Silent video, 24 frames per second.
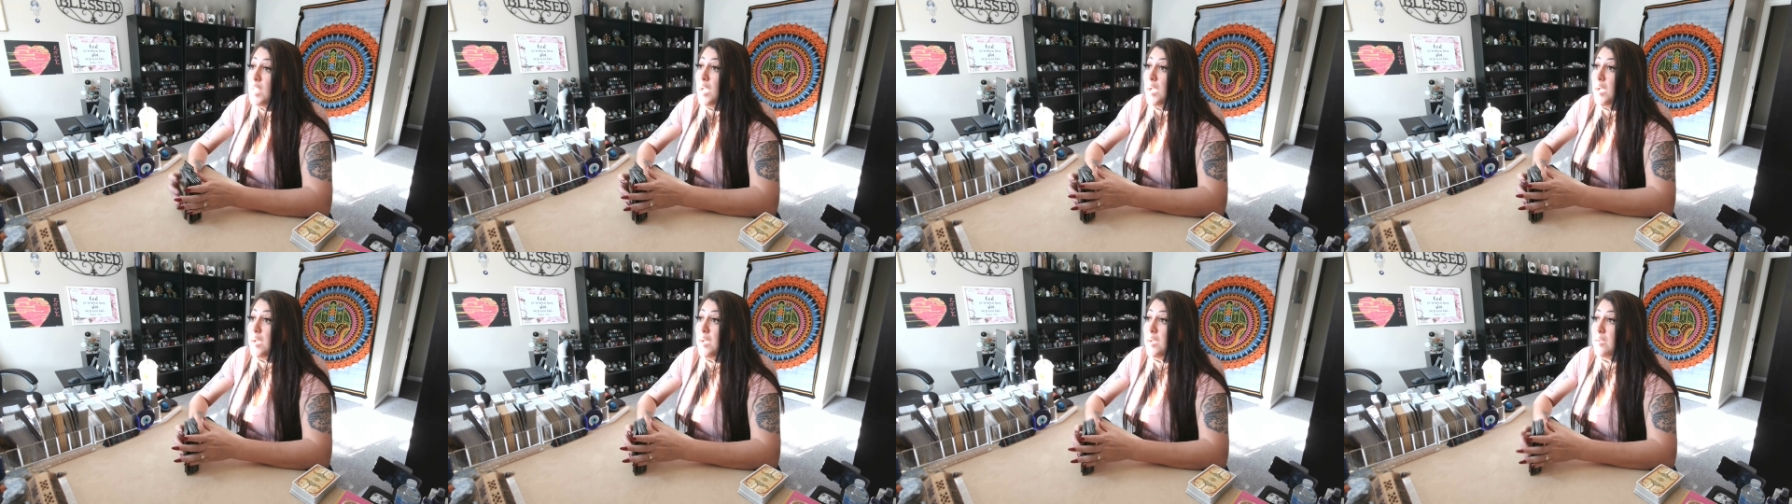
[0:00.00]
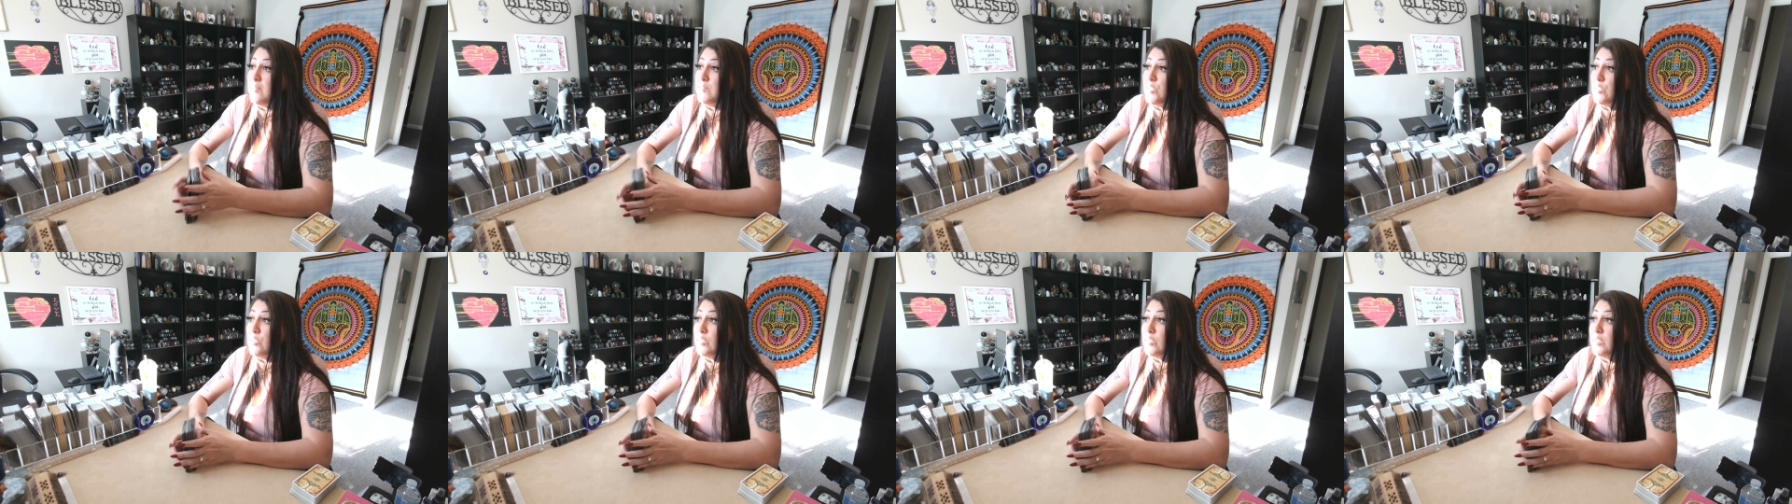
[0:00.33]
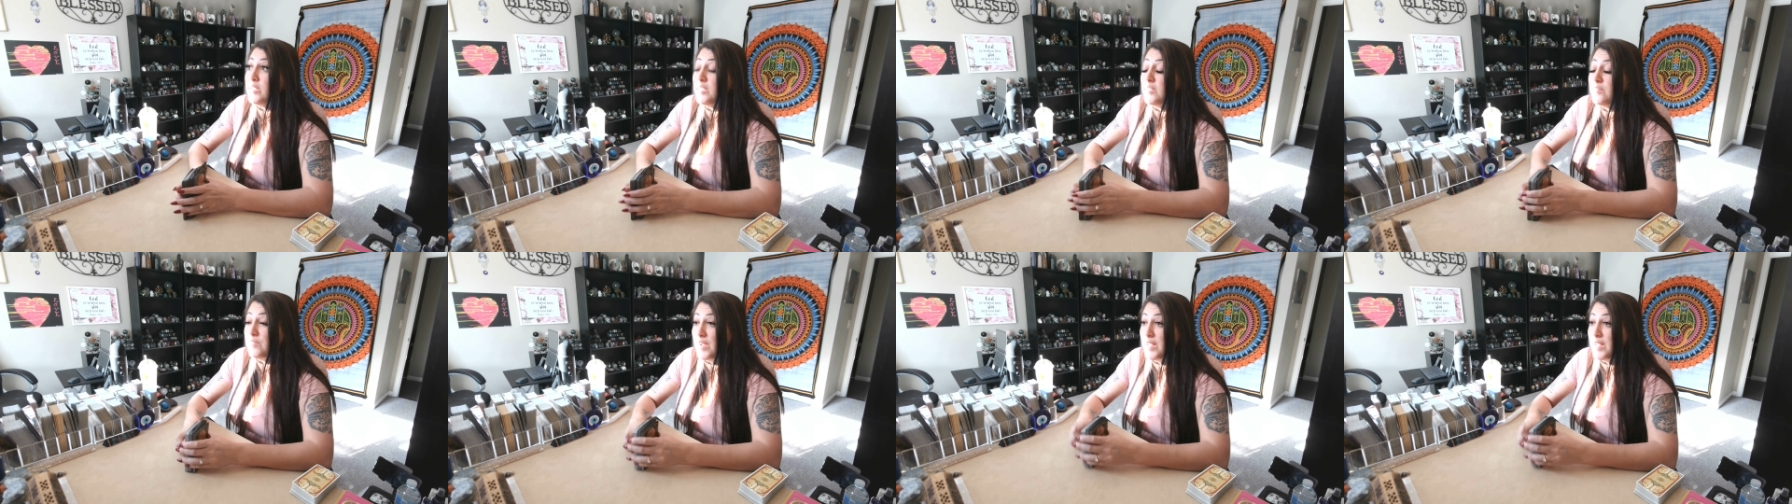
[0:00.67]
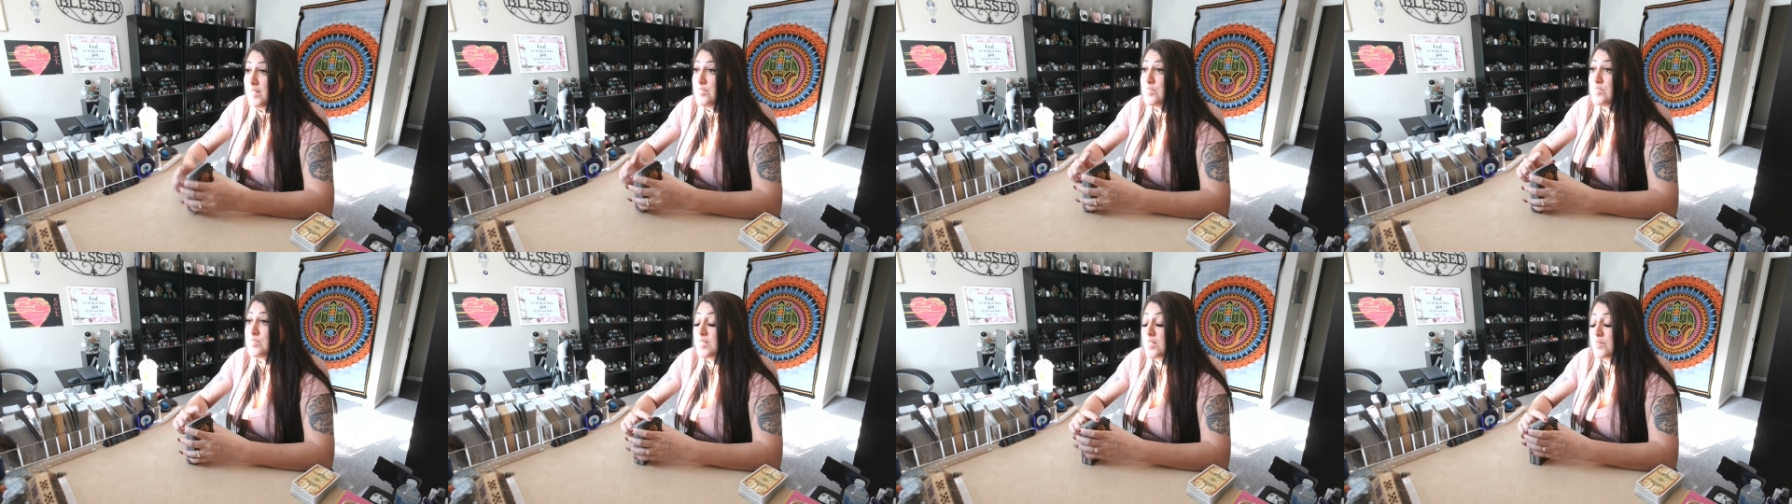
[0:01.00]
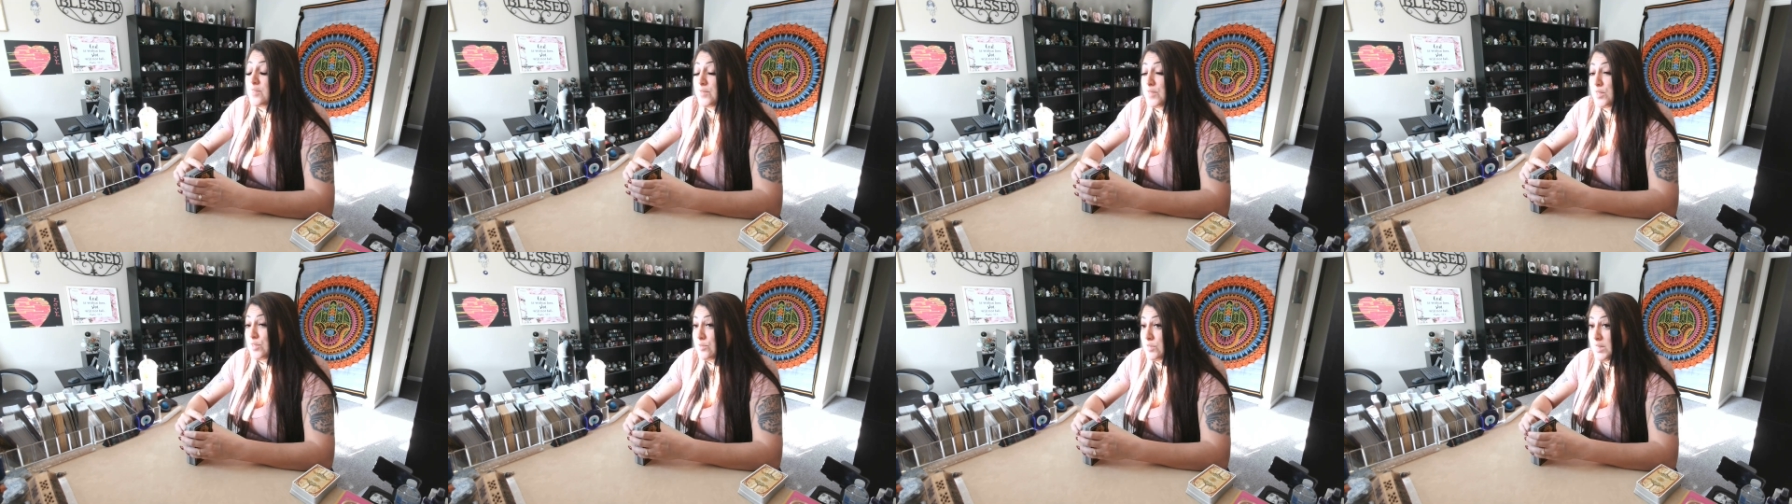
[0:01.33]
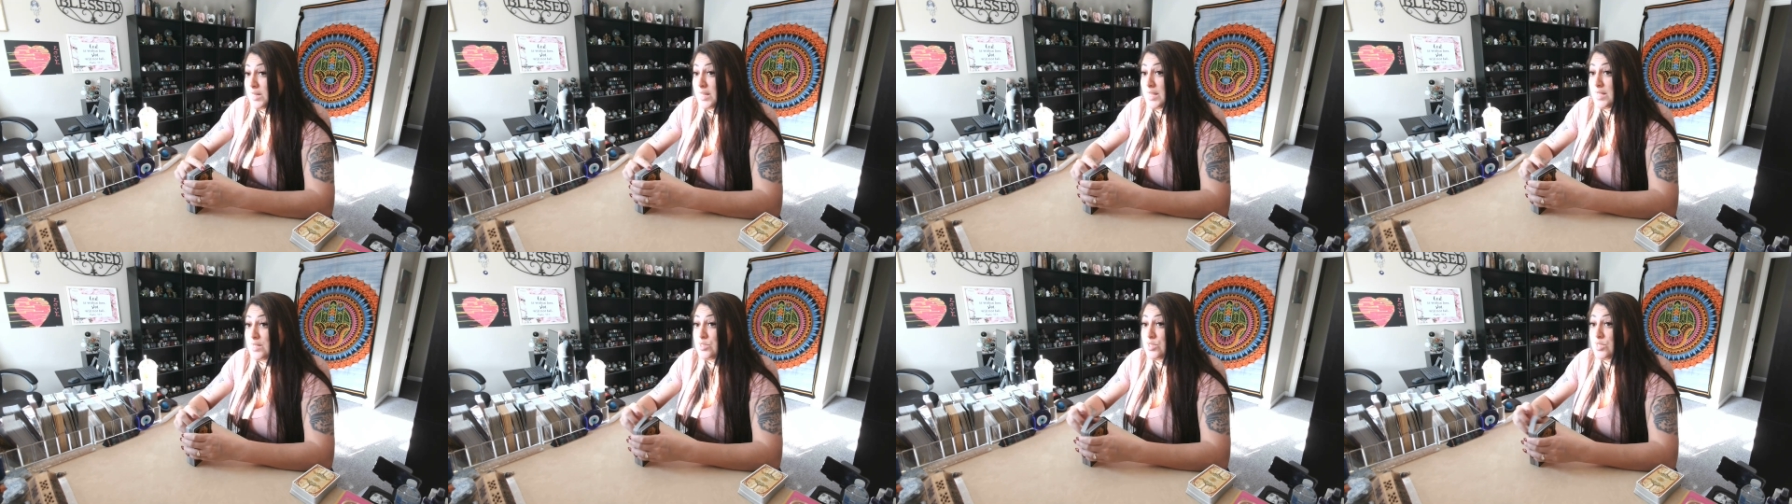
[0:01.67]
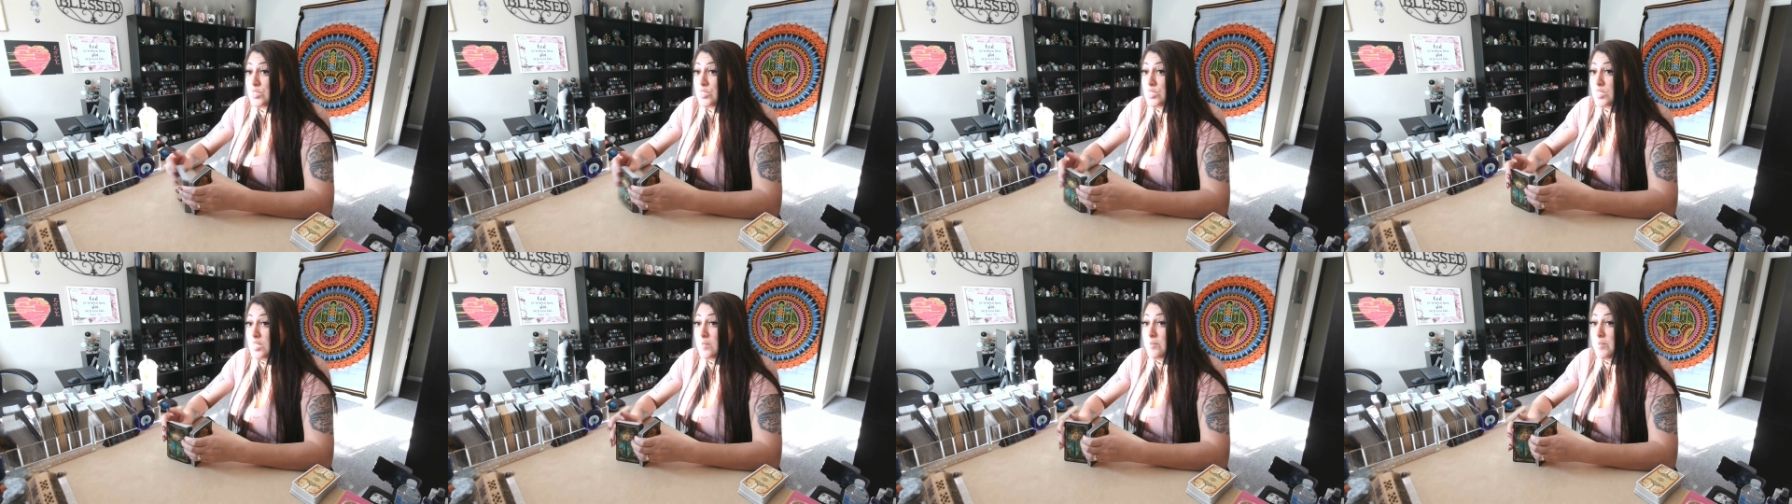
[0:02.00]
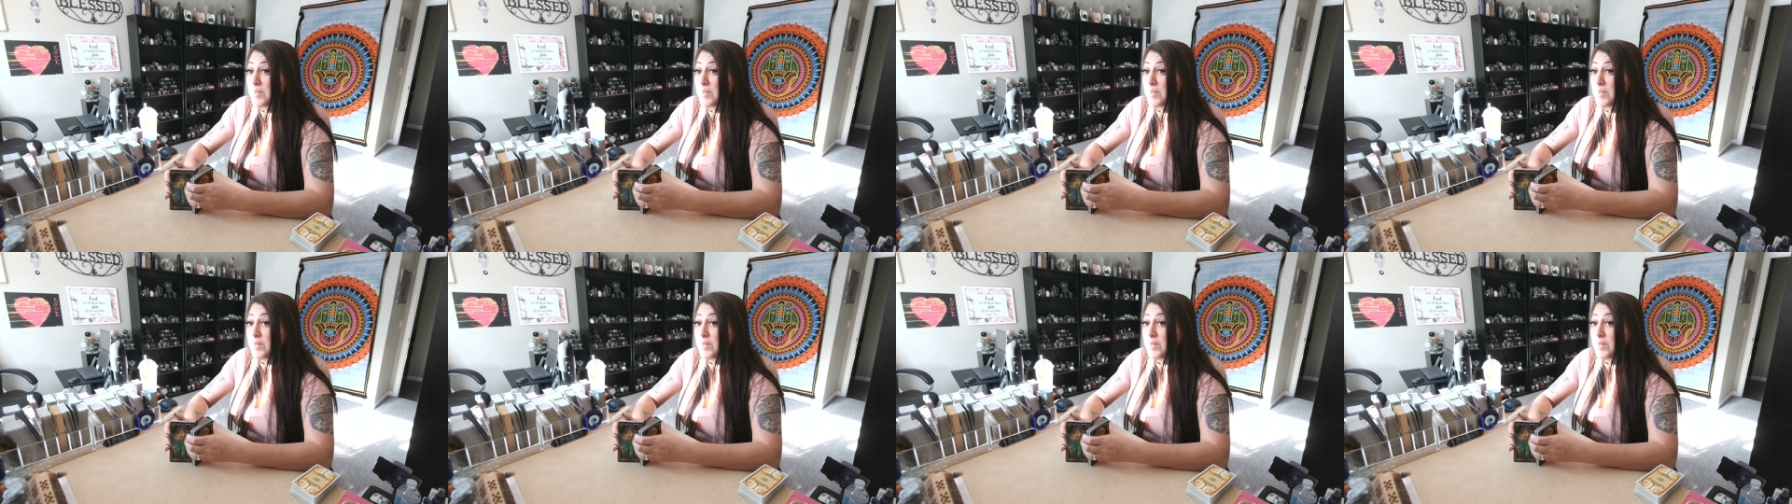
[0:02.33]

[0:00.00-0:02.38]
um, you're gonna find yourself in a relationship,